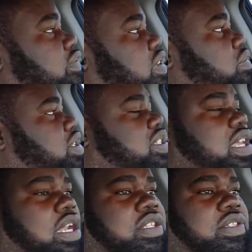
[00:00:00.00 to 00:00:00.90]
a very
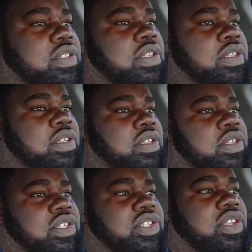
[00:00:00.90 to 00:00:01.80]
solid
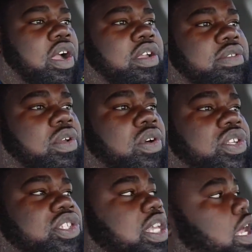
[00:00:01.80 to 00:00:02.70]
start on
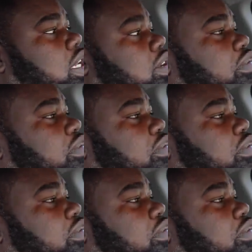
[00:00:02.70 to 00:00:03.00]
a solid